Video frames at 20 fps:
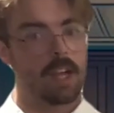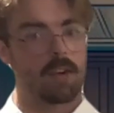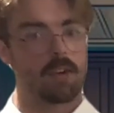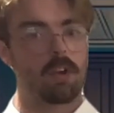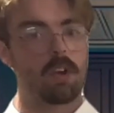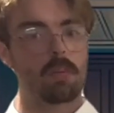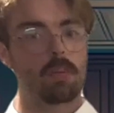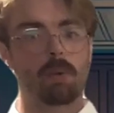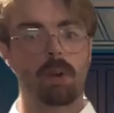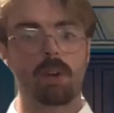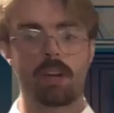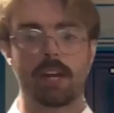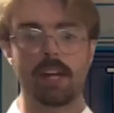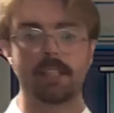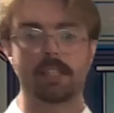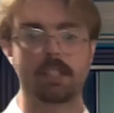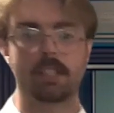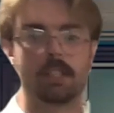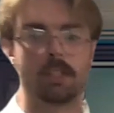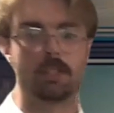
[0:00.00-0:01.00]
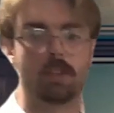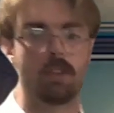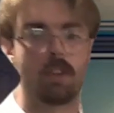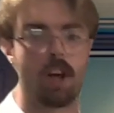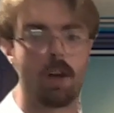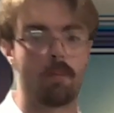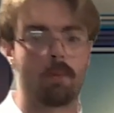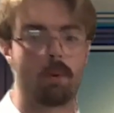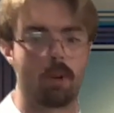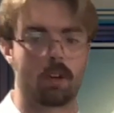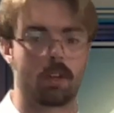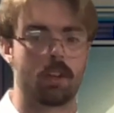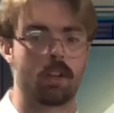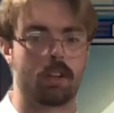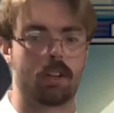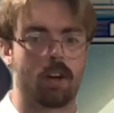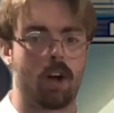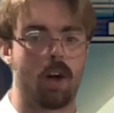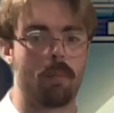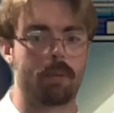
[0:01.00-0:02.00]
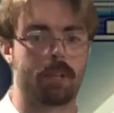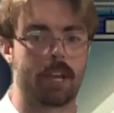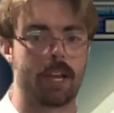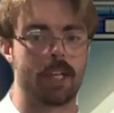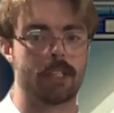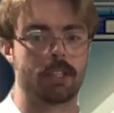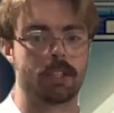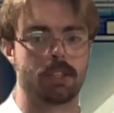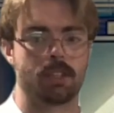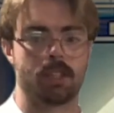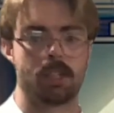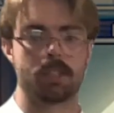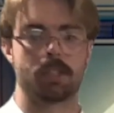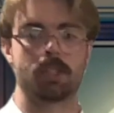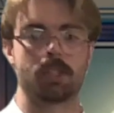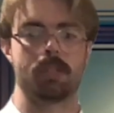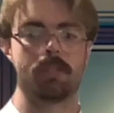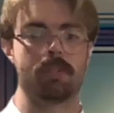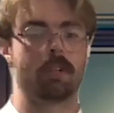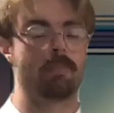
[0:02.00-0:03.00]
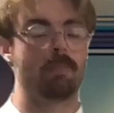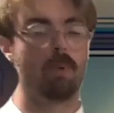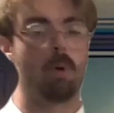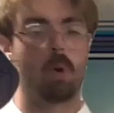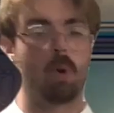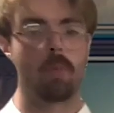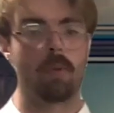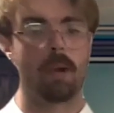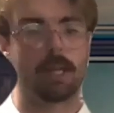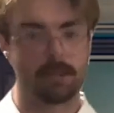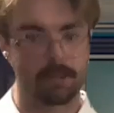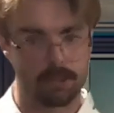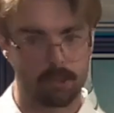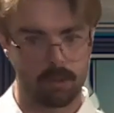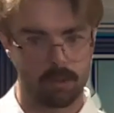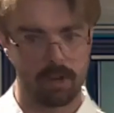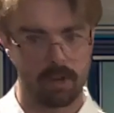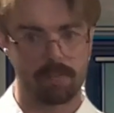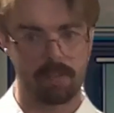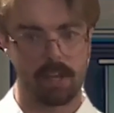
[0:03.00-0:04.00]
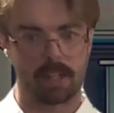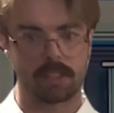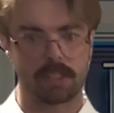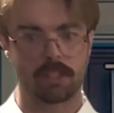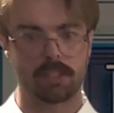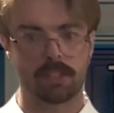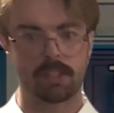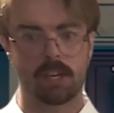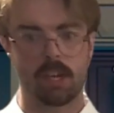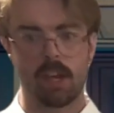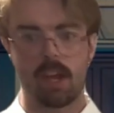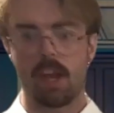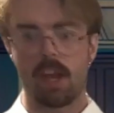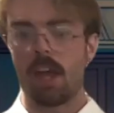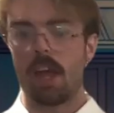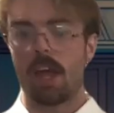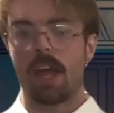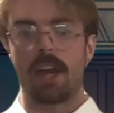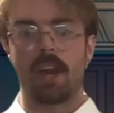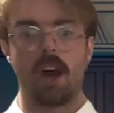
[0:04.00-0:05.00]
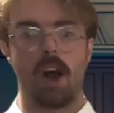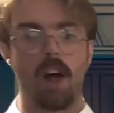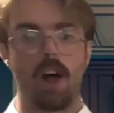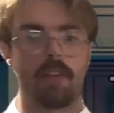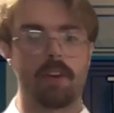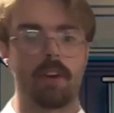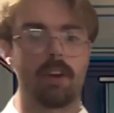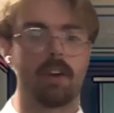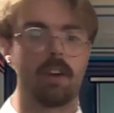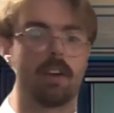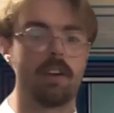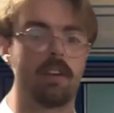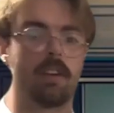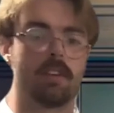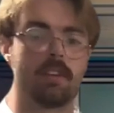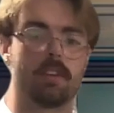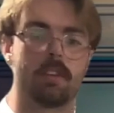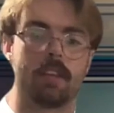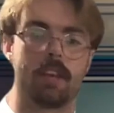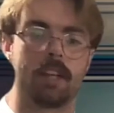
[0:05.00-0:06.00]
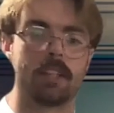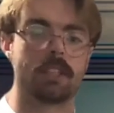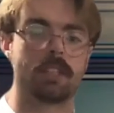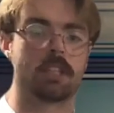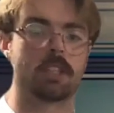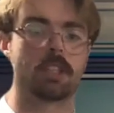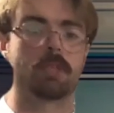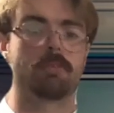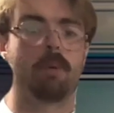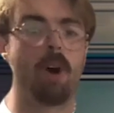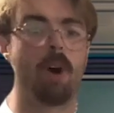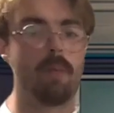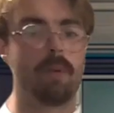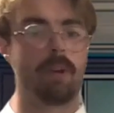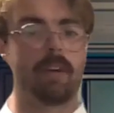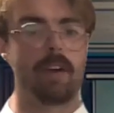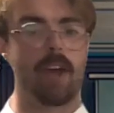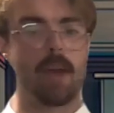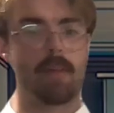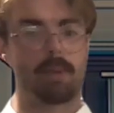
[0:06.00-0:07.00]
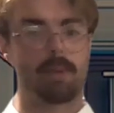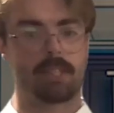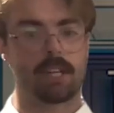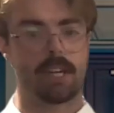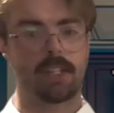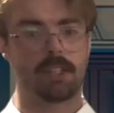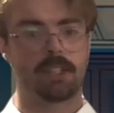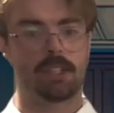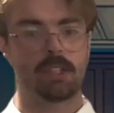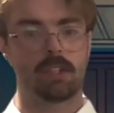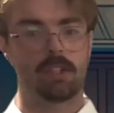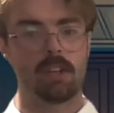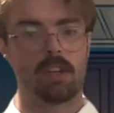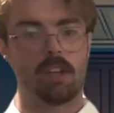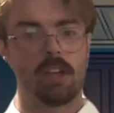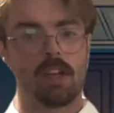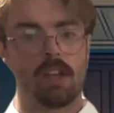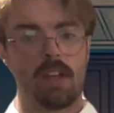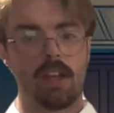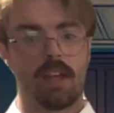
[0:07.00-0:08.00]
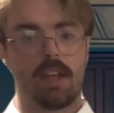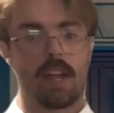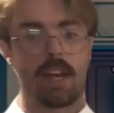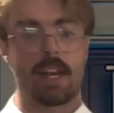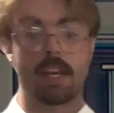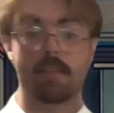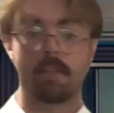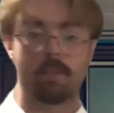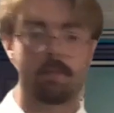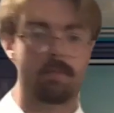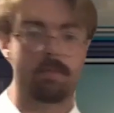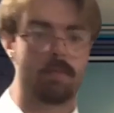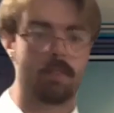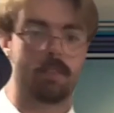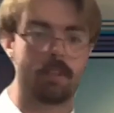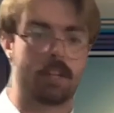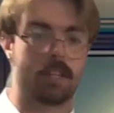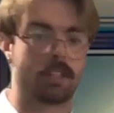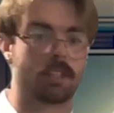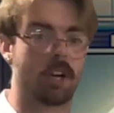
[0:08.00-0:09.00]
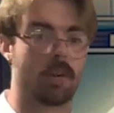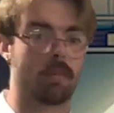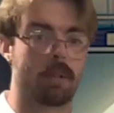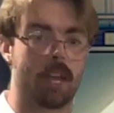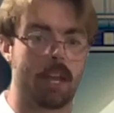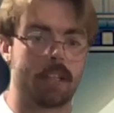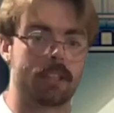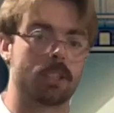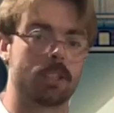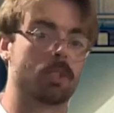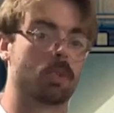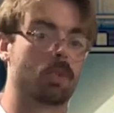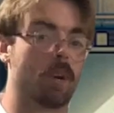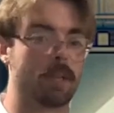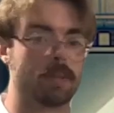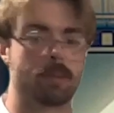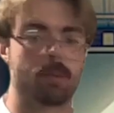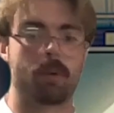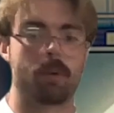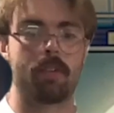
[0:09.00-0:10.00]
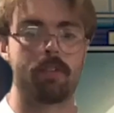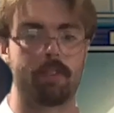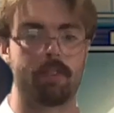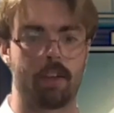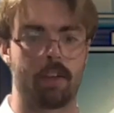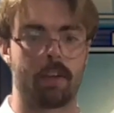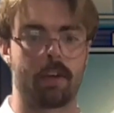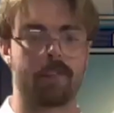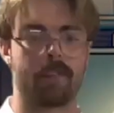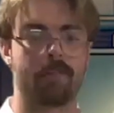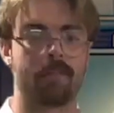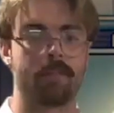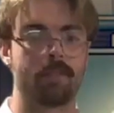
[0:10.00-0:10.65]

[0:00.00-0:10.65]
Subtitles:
Chronic bronchitis can lead to a lot more complications, such as more respiratory infections and other things such as pulmonary hypertension, and even in some cases, respiratory failure.